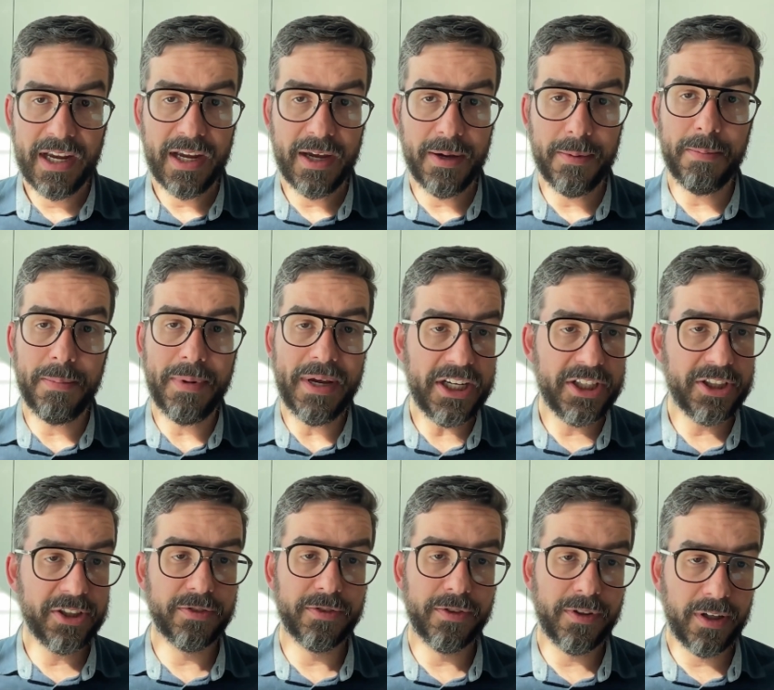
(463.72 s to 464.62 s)
a
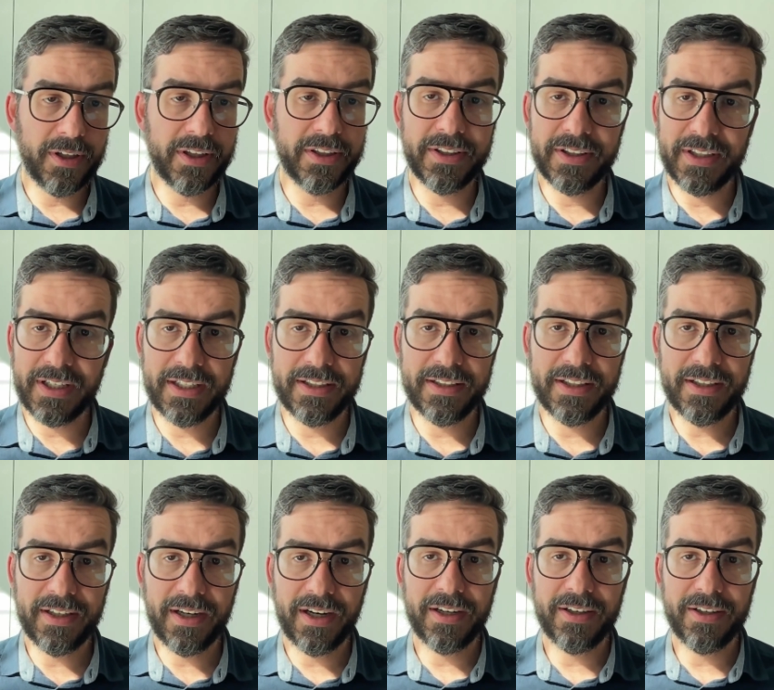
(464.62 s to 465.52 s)
major role in, in the
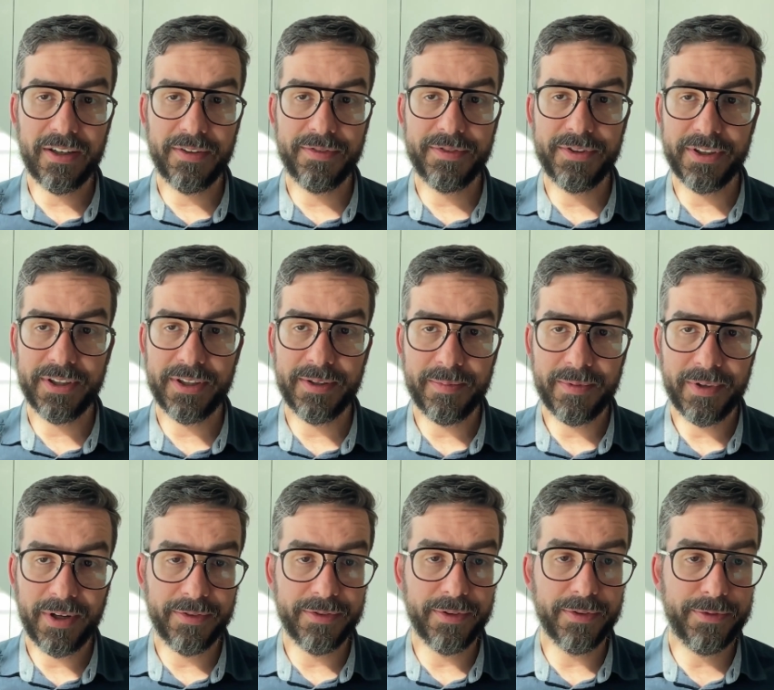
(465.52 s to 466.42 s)
car of the
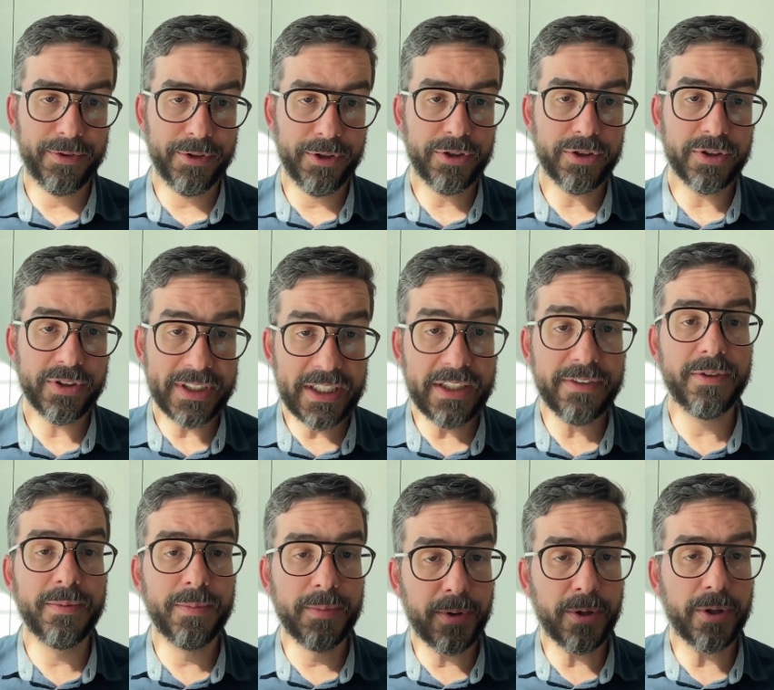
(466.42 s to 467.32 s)
of the future,
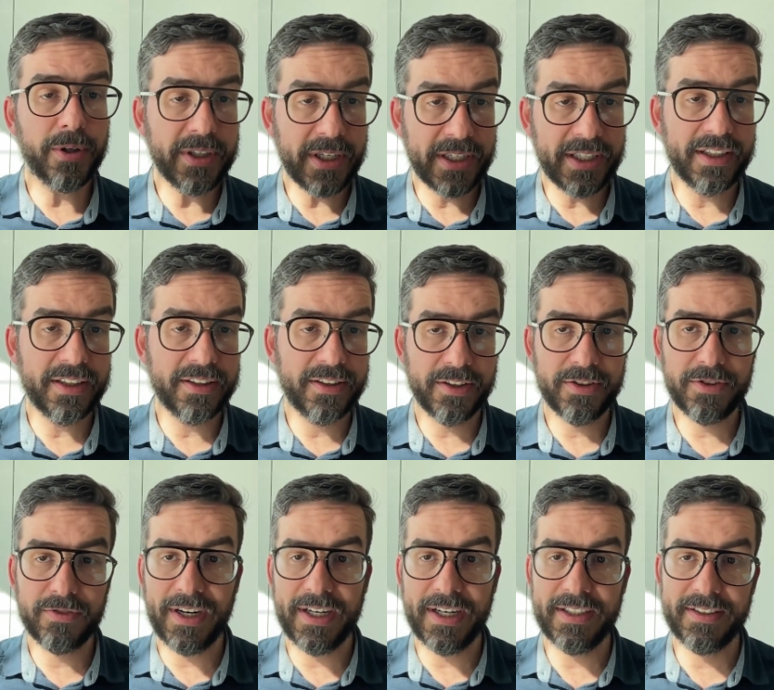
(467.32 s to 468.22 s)
even more than it
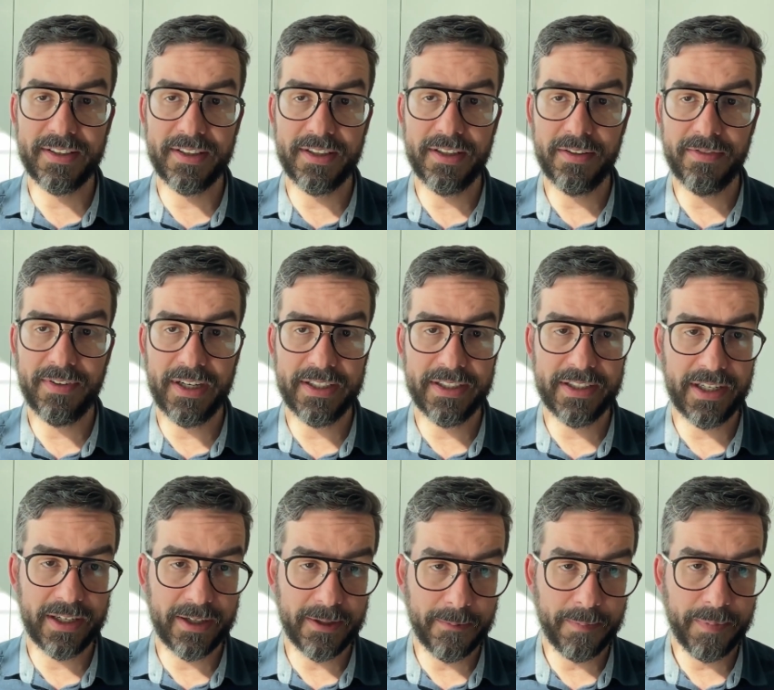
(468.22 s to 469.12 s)
does right uh, right
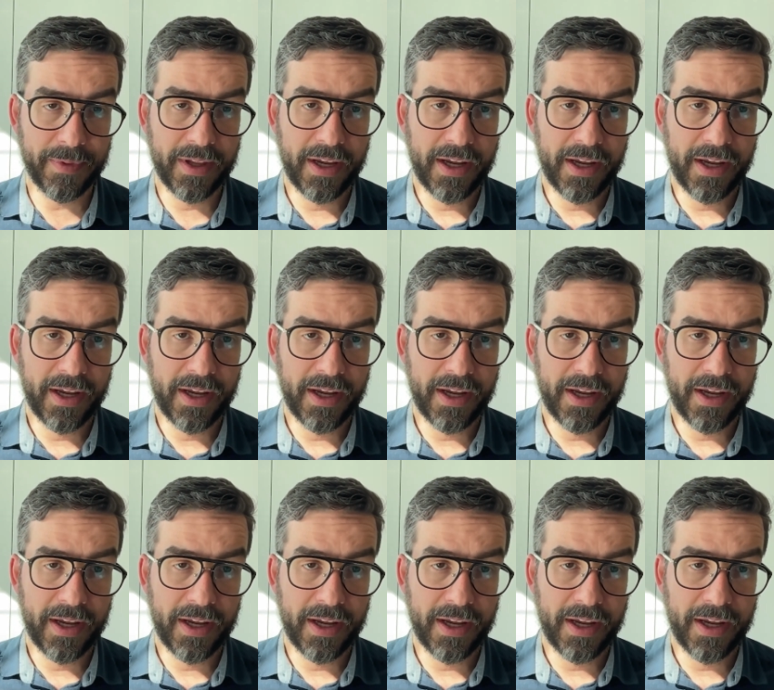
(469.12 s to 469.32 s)
now.